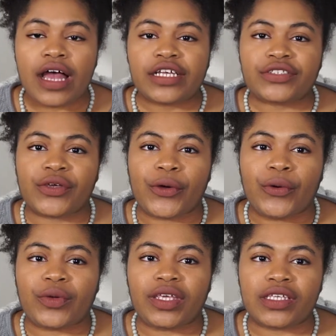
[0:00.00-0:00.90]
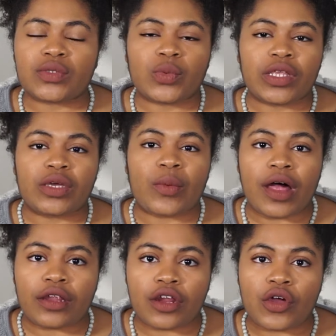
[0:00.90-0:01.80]
so he's really
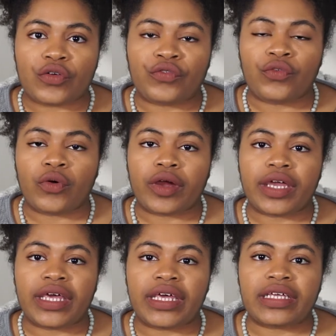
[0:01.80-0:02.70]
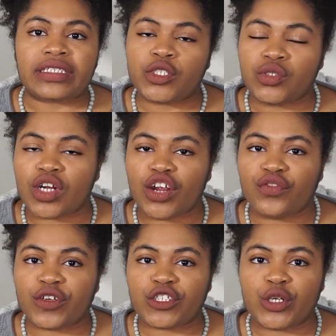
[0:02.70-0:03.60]
well known for his 2
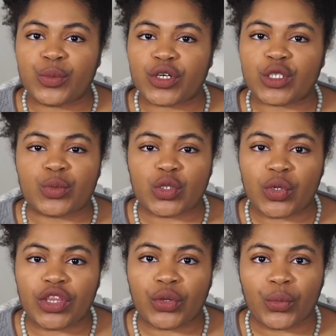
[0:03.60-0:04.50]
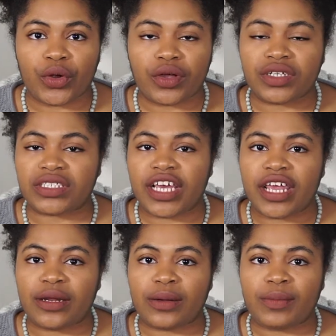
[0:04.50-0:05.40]
nonfiction books, Between the World
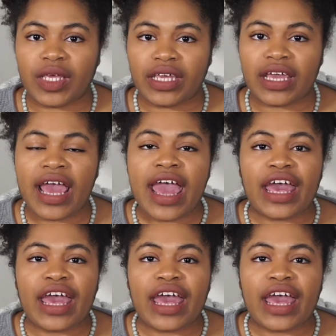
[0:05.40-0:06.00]
and Me,